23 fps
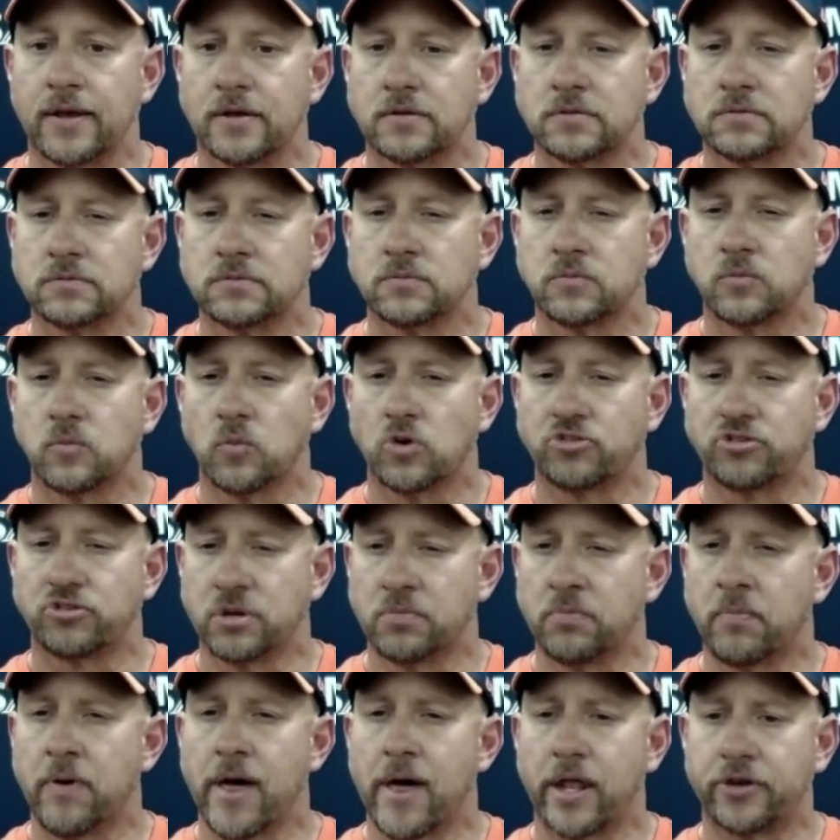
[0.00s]
We're still
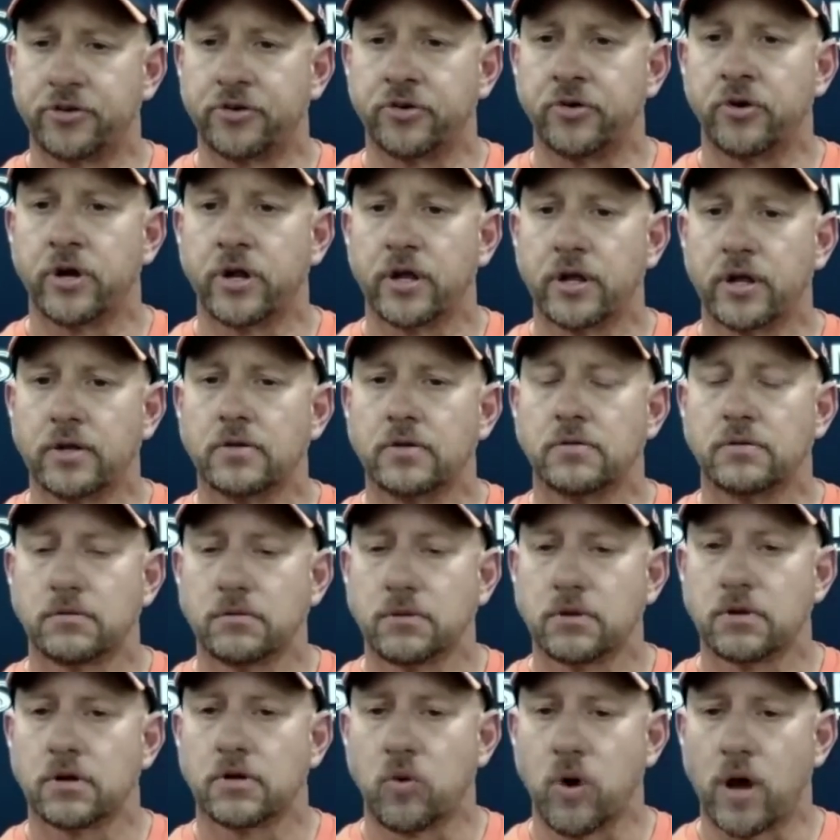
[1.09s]
monitoring it
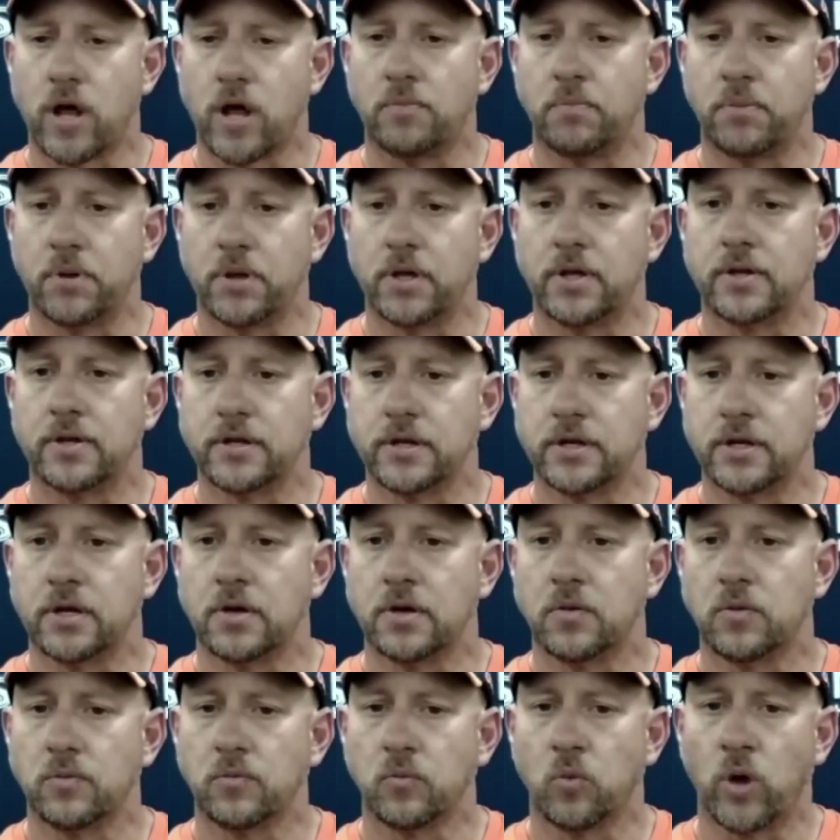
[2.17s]
quite a bit,
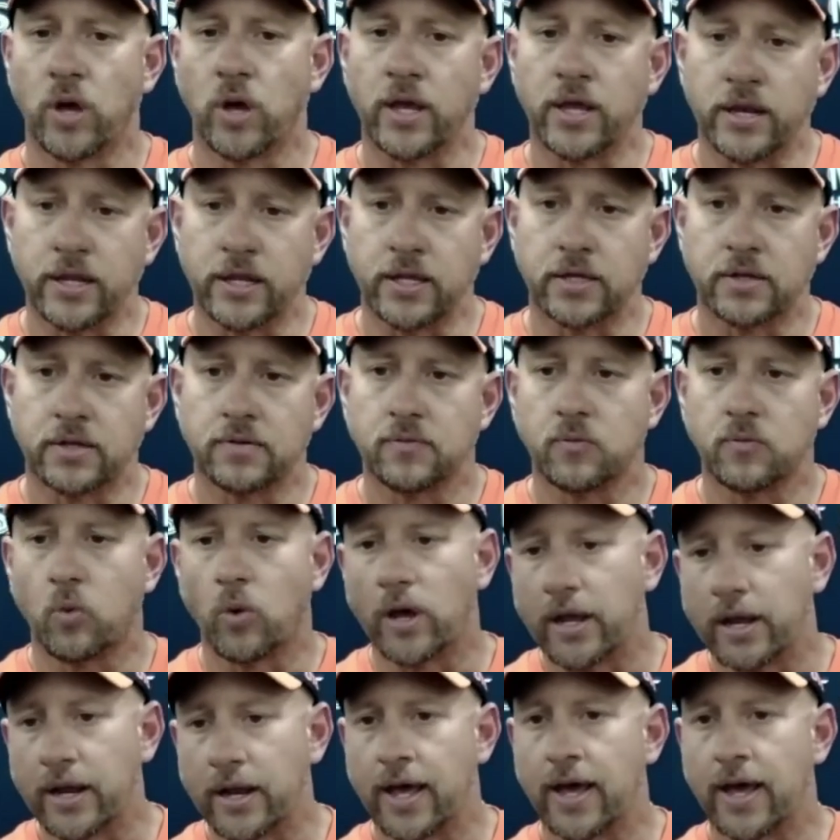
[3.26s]
weighing in, weighing out,